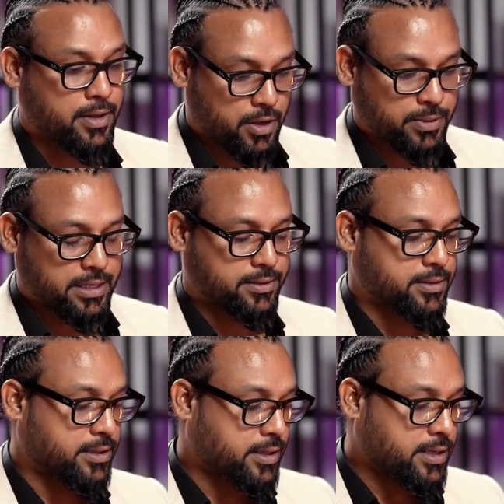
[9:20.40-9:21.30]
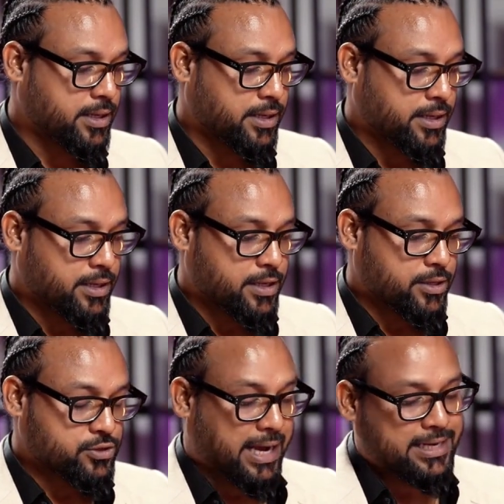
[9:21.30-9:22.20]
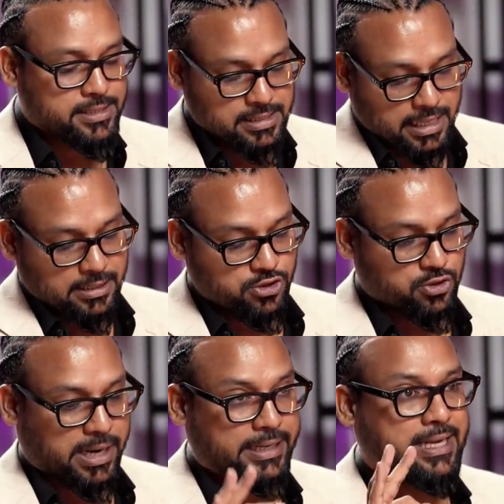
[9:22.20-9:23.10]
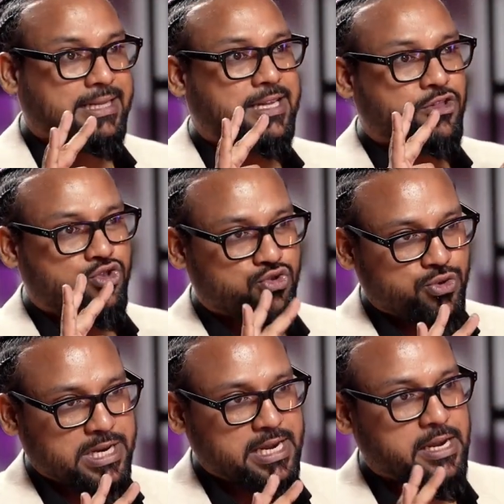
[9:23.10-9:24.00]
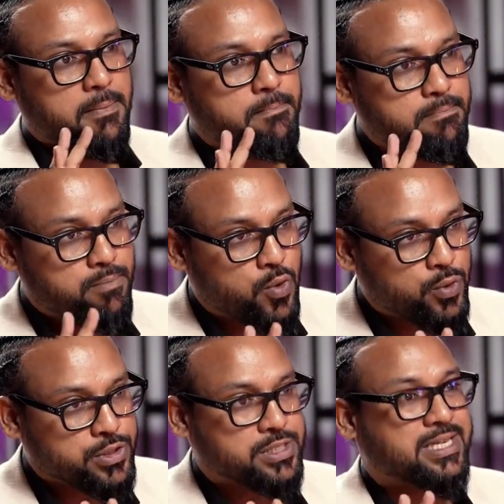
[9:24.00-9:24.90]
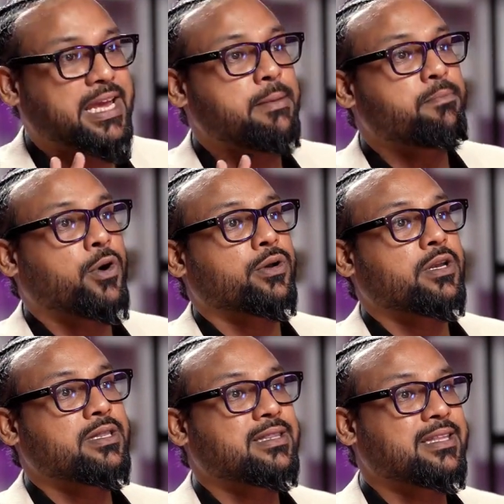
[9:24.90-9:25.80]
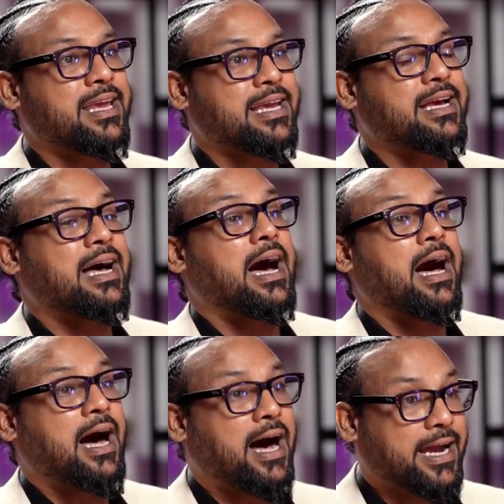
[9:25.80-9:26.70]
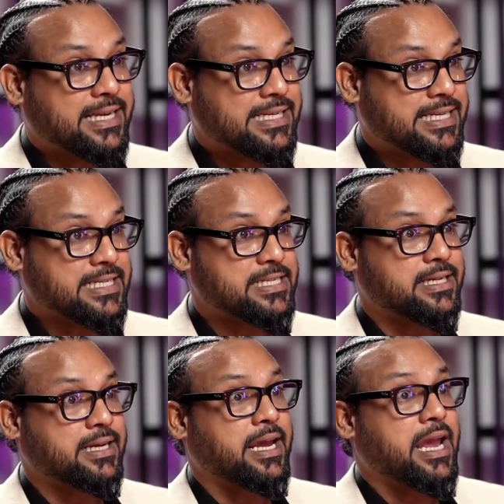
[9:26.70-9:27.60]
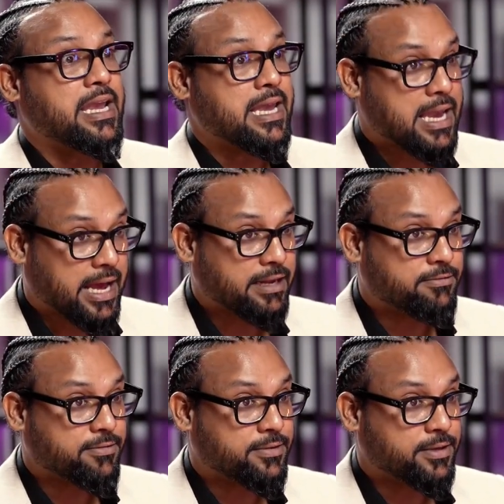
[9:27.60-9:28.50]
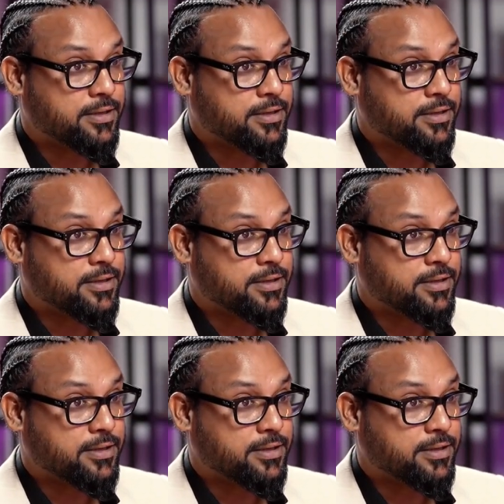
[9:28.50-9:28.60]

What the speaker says: Okay. So I start writing the 3 most important thing I need in life.